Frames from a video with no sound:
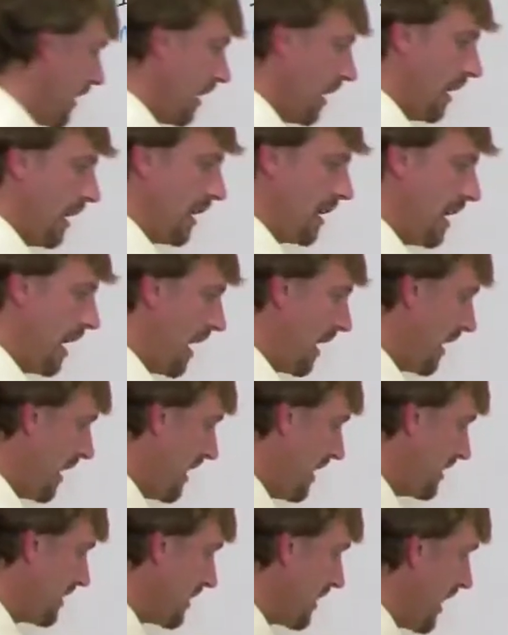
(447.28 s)
And again,
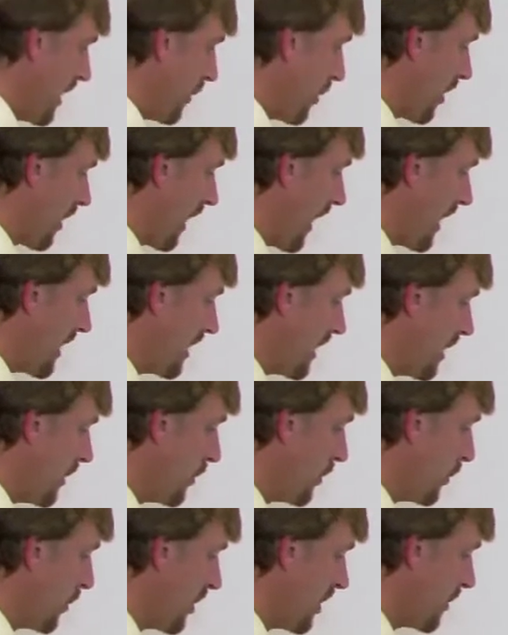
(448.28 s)
its network ID,
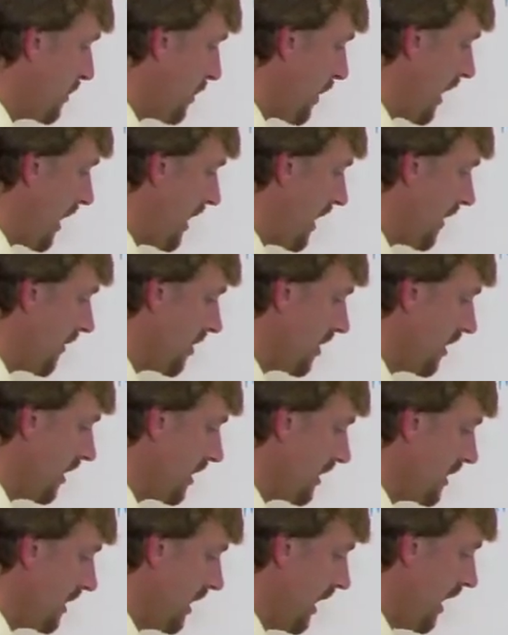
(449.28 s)
when we combine
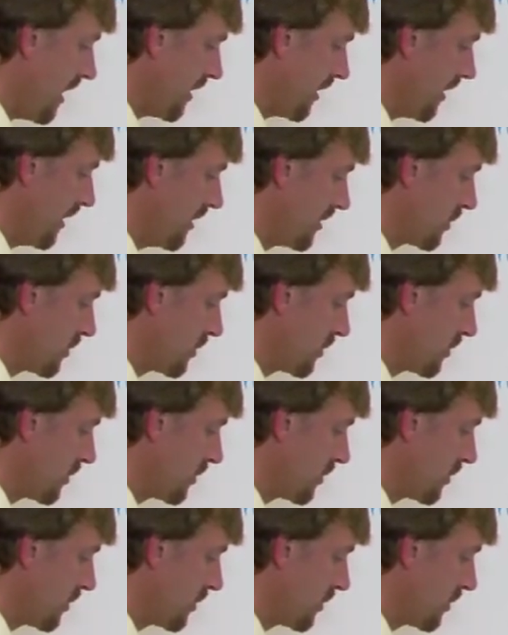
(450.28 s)
everything together,